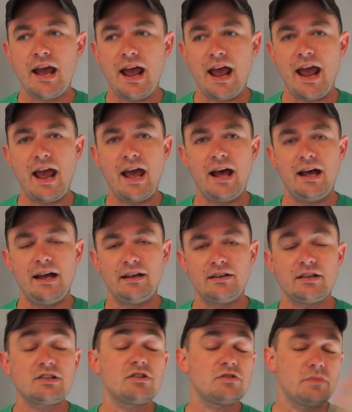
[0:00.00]
and,
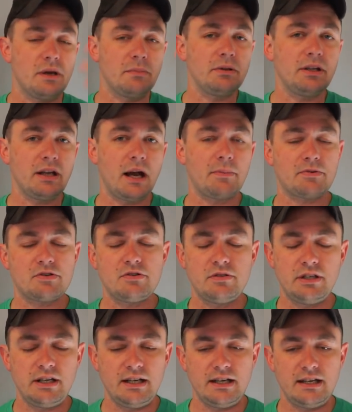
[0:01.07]
excuse me, ability, opportunity,